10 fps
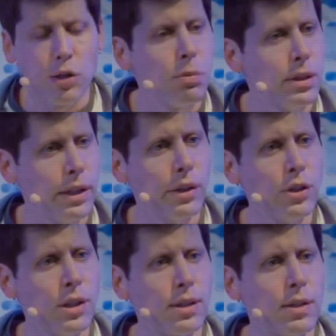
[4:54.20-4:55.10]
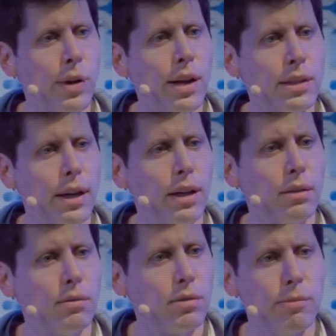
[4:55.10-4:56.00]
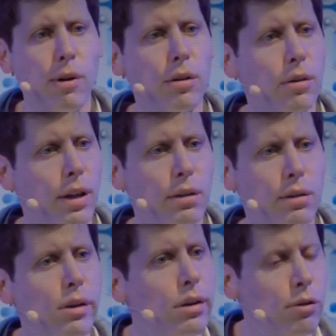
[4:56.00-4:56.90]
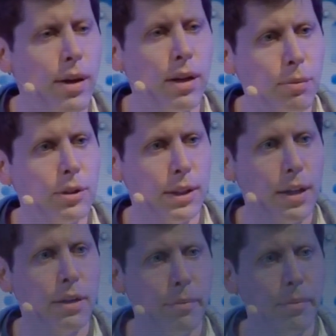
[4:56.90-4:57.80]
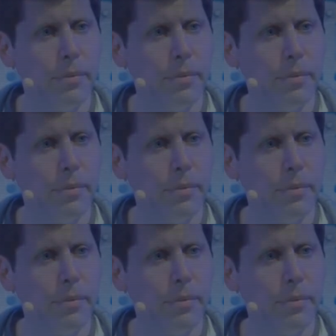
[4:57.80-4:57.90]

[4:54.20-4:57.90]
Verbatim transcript: super intelligence is when it's like smarter than all of humanity put together.